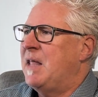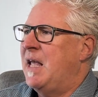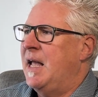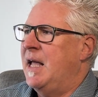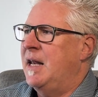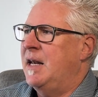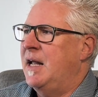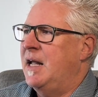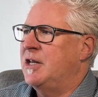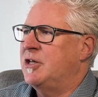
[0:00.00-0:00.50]

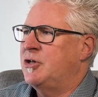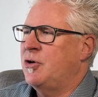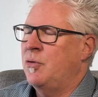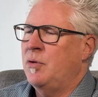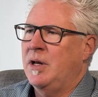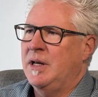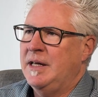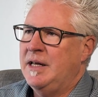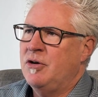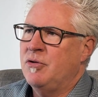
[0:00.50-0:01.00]
And so
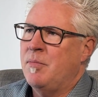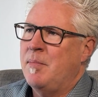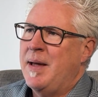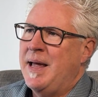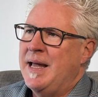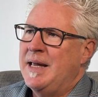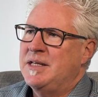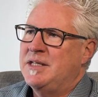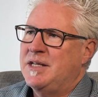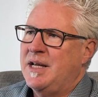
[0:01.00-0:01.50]
the leader
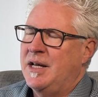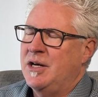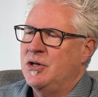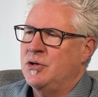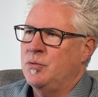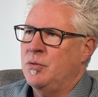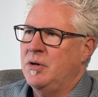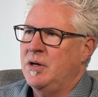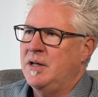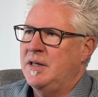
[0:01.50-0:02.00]
mindset
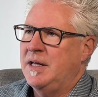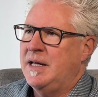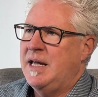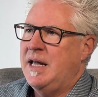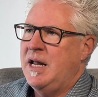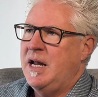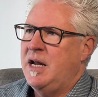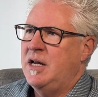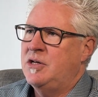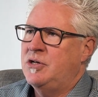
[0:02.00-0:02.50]
is really the
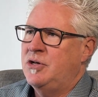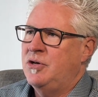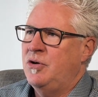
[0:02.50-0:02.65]
key